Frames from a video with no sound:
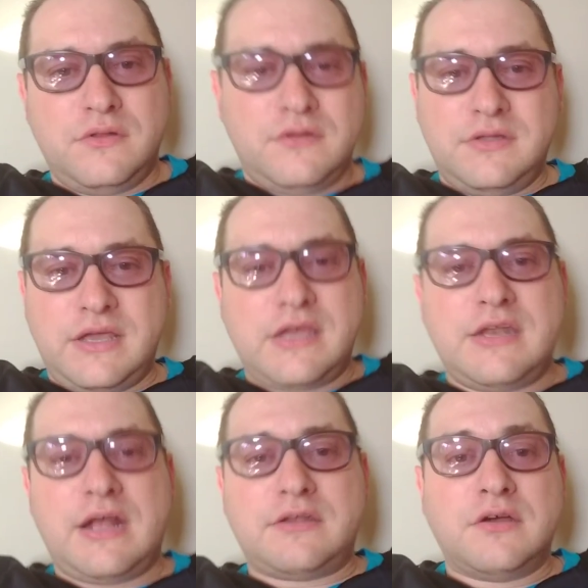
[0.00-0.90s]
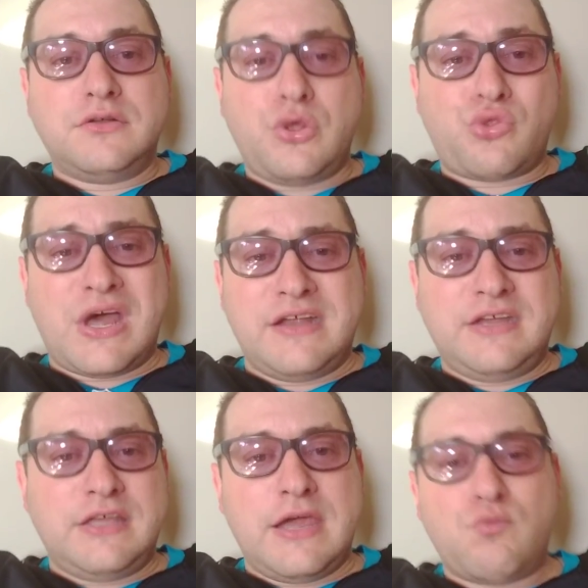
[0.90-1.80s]
They cannot decide the
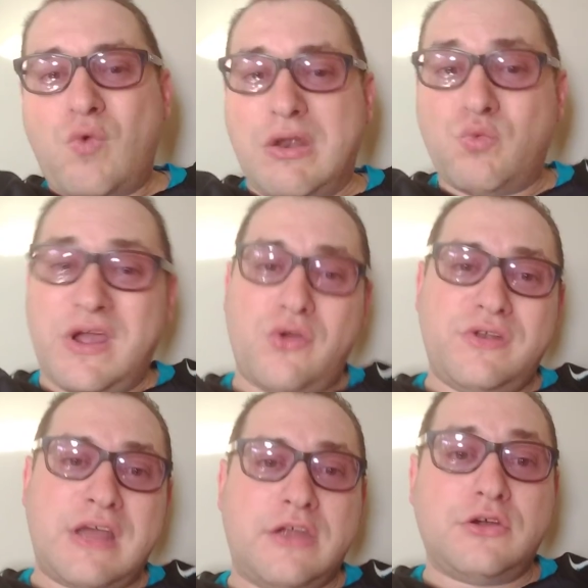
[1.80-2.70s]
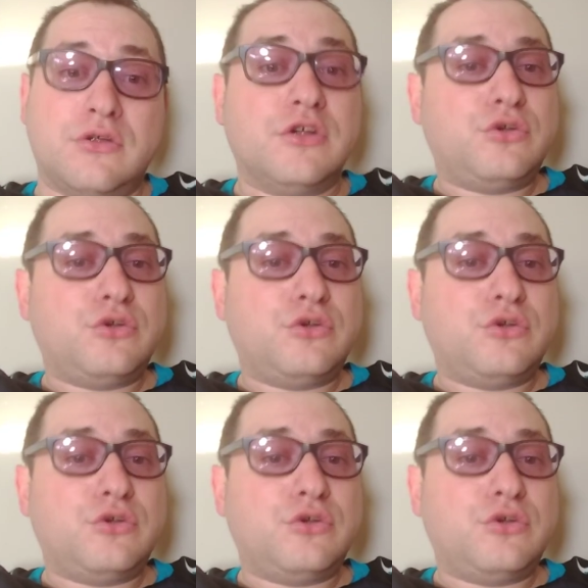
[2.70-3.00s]
game one way or another.